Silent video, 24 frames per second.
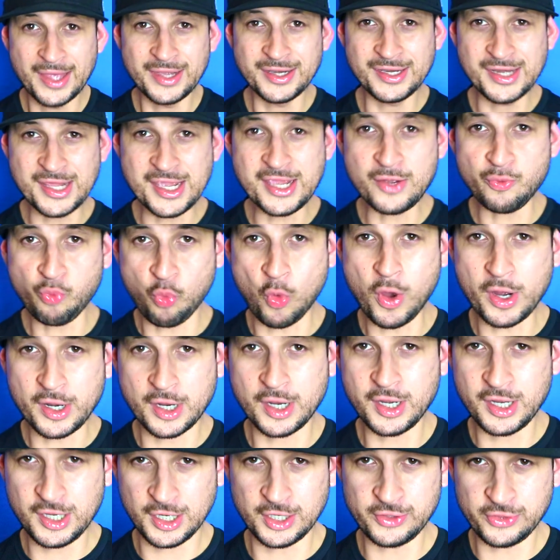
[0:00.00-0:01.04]
need one
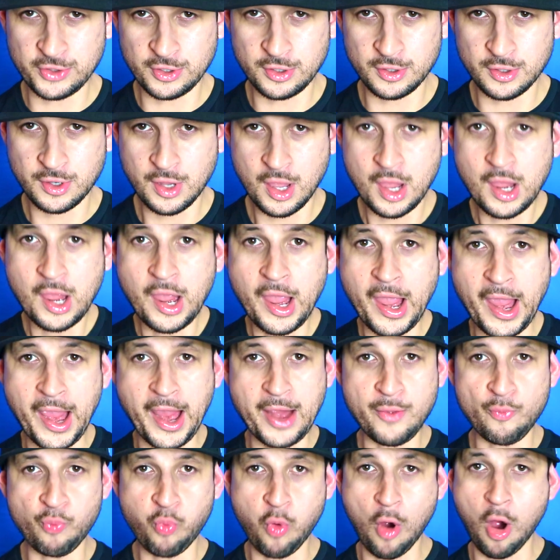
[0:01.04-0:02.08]
another
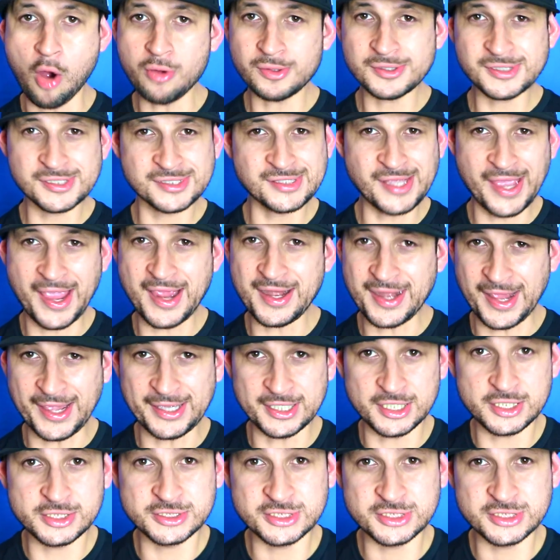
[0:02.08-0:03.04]
and won't stand a